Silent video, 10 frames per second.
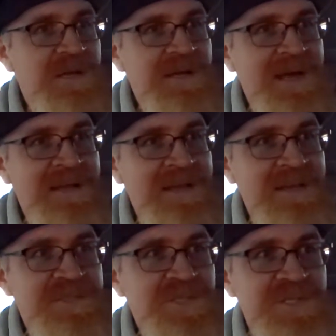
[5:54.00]
and
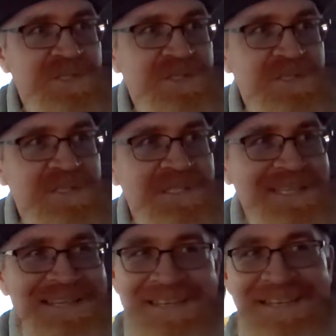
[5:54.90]
it's just
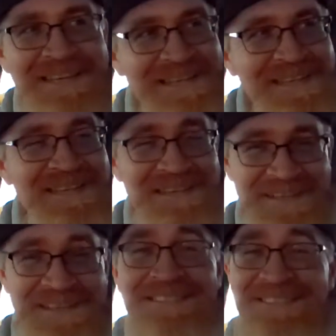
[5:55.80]

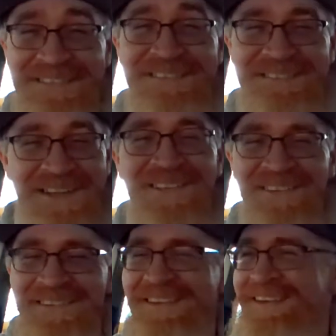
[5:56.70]
it's good. I
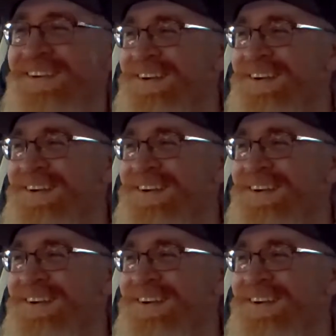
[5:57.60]
like it.